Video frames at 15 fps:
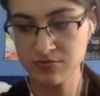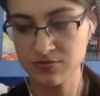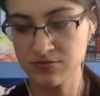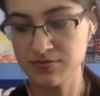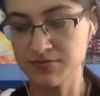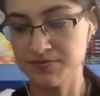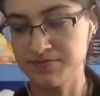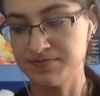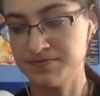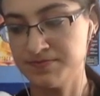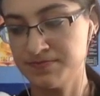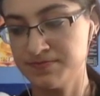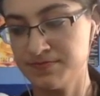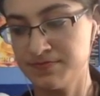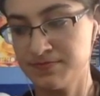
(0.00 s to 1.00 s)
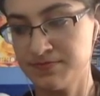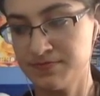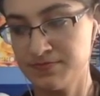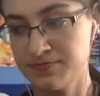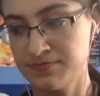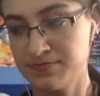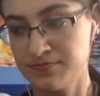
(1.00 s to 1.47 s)

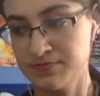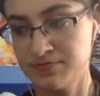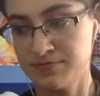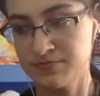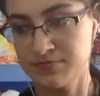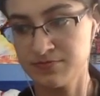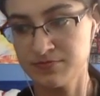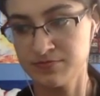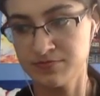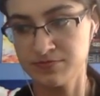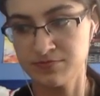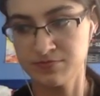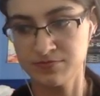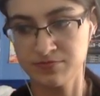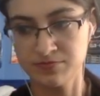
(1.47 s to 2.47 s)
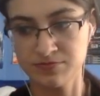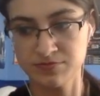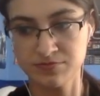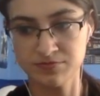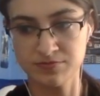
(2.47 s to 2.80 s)
[no speech]